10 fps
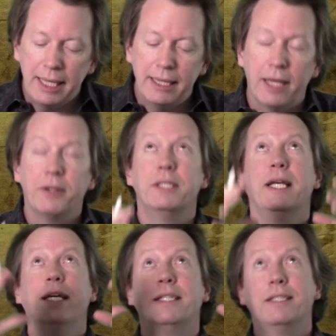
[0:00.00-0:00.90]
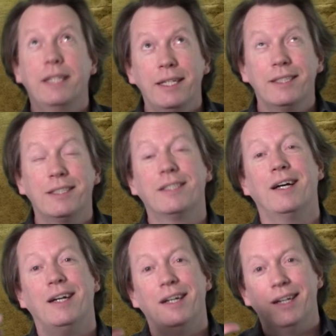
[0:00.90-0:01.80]
there exists
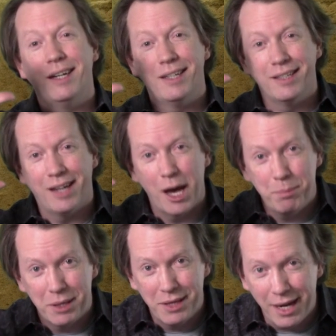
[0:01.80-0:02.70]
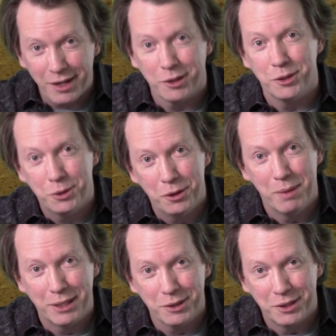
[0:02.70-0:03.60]
a hypothetical
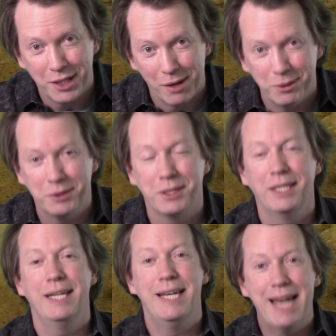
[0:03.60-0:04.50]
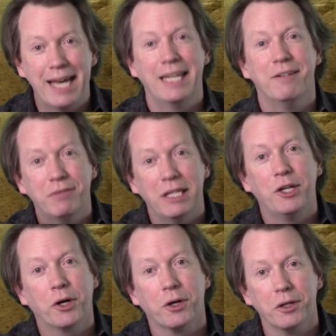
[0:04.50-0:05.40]
two-dimensional geometry, a negatively
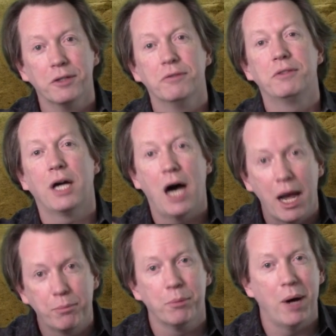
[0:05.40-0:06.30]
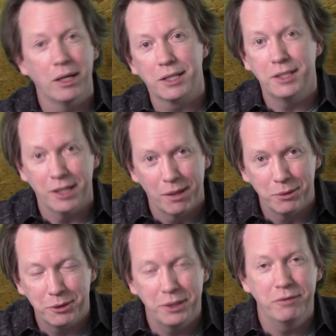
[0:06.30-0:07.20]
curved hyperbolic
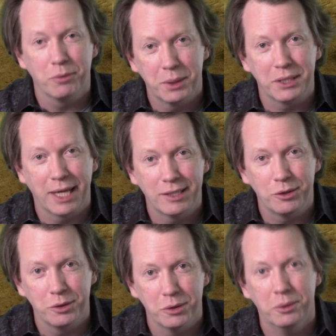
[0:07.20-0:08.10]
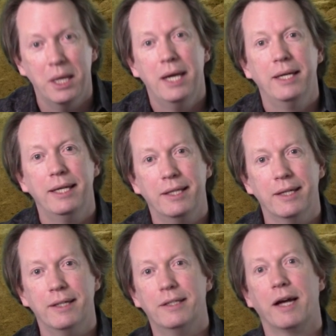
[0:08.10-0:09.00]
geometry, for which that's true in
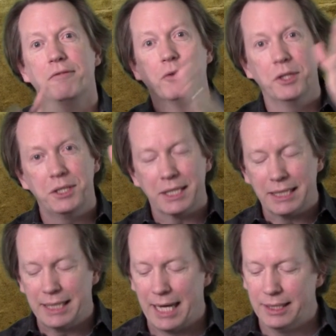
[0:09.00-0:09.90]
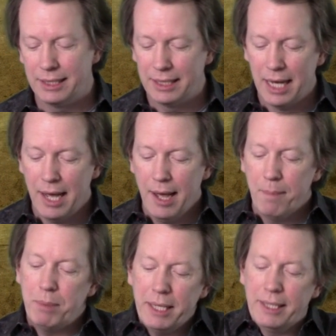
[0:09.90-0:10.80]
the diverging sense.
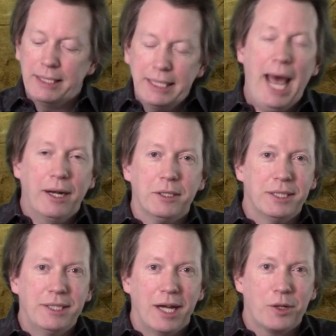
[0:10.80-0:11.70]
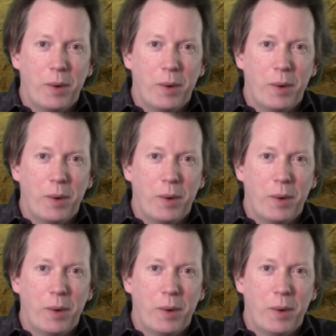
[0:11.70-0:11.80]
But the saddle does not